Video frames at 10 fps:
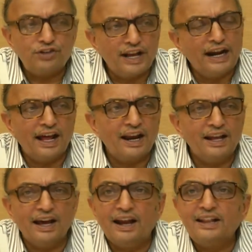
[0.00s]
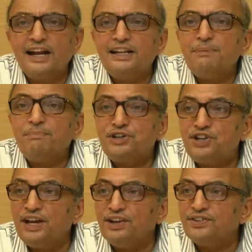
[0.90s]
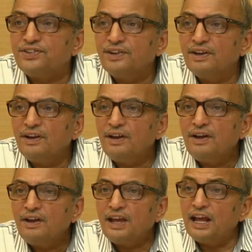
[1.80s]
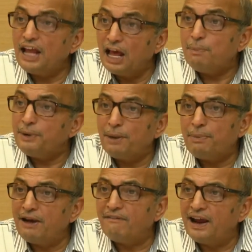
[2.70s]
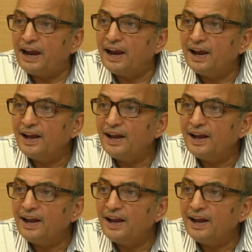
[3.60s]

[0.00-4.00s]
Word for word: said earlier that the machines can help in a big way